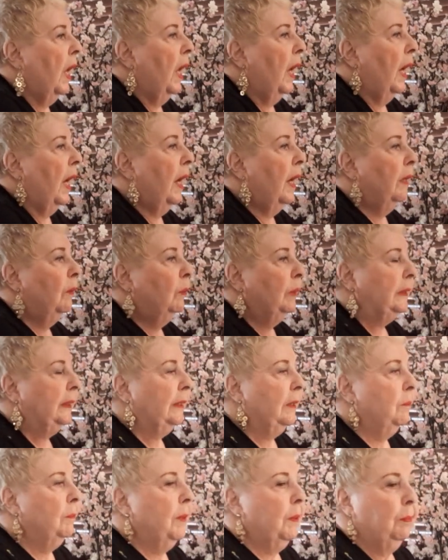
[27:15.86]
What
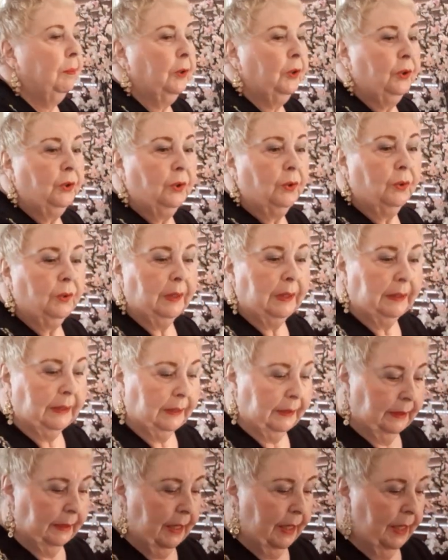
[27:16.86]
some people do
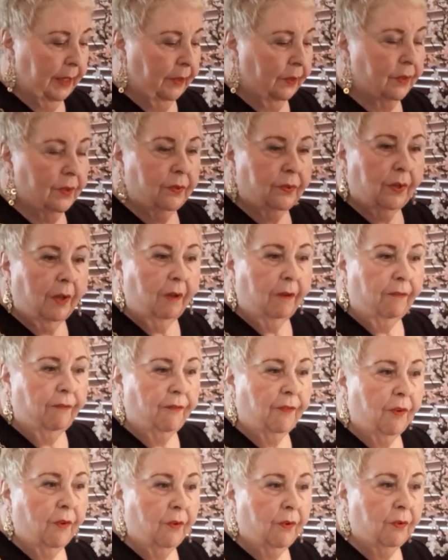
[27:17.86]
is take their cell
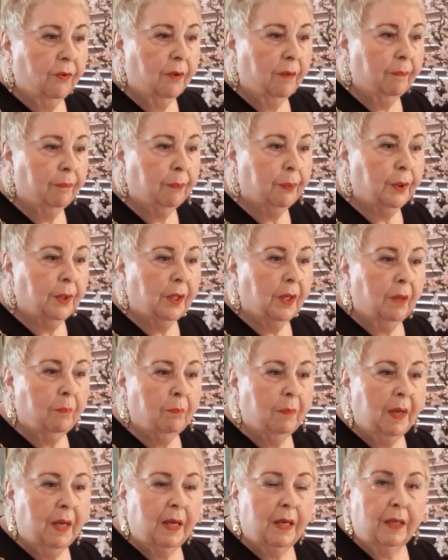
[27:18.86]
phone, put
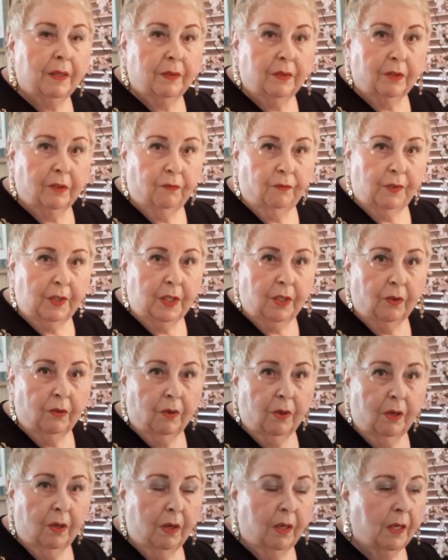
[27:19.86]
this video
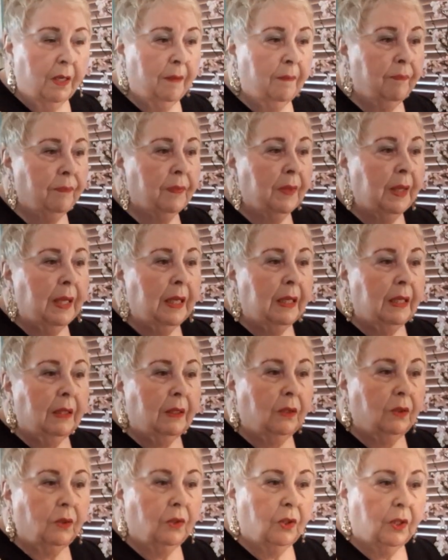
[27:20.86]
on,
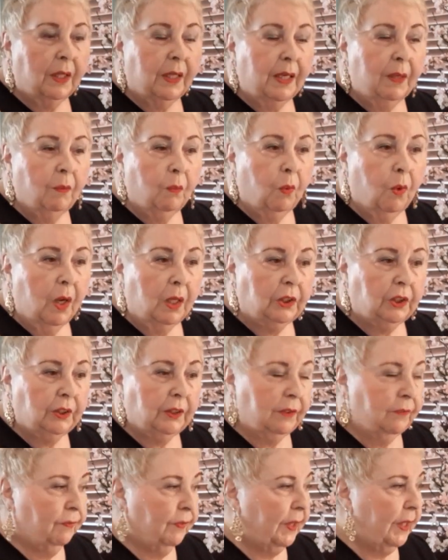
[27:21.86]
look and watch
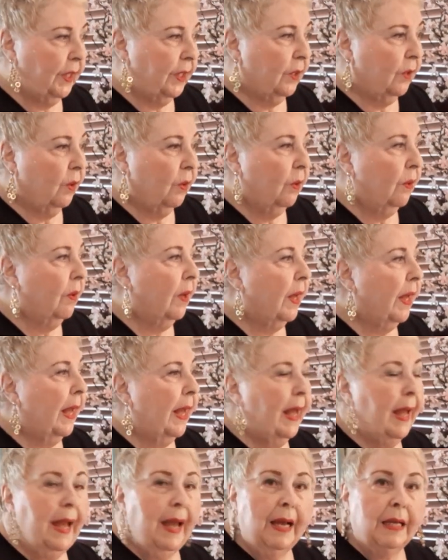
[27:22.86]
the video
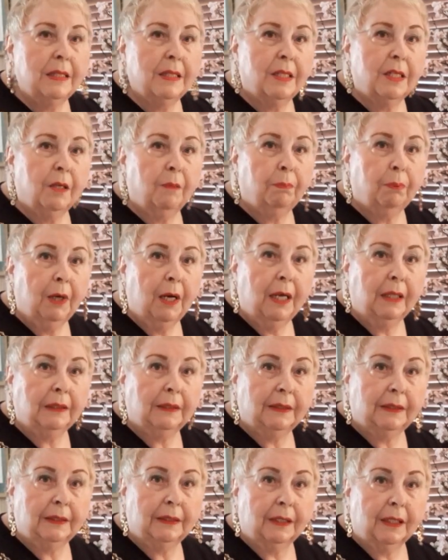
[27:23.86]
as they're
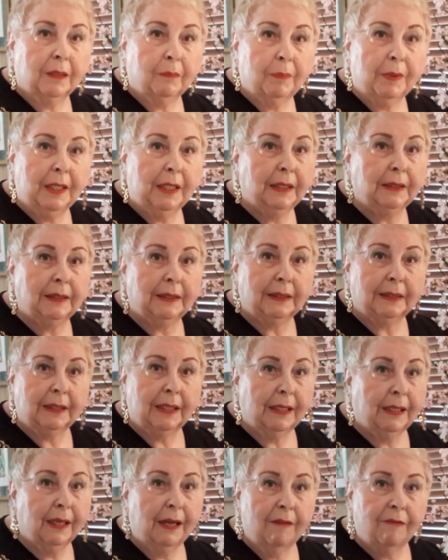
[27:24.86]
practicing, because it's
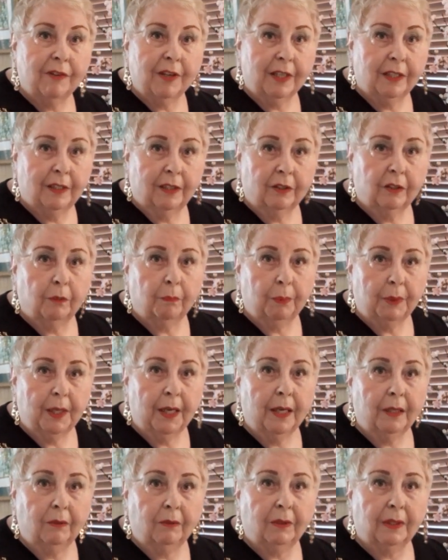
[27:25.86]
like having another
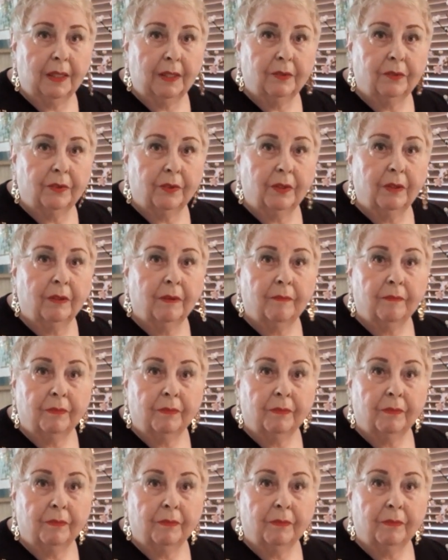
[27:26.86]
piano lesson